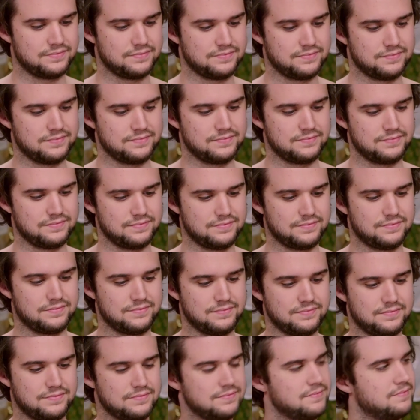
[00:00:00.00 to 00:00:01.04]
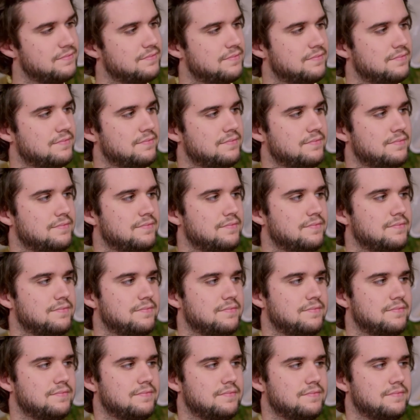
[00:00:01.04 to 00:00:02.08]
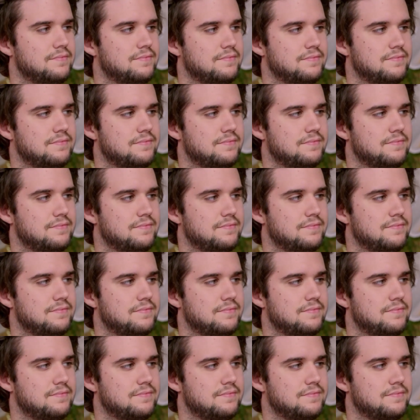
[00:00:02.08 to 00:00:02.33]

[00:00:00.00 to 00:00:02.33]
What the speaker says: No words are spoken by the person on screen.